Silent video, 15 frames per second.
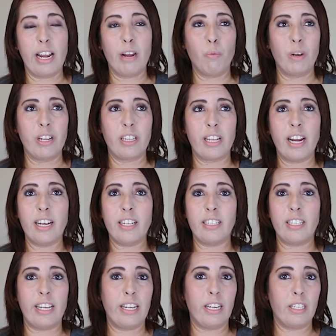And with that
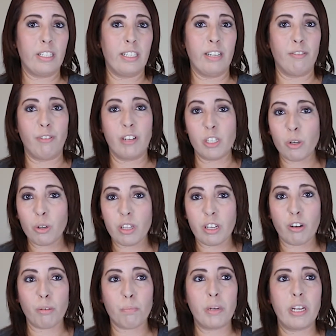they did physical
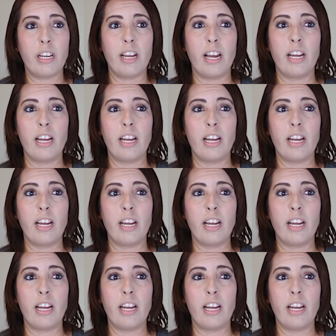therapy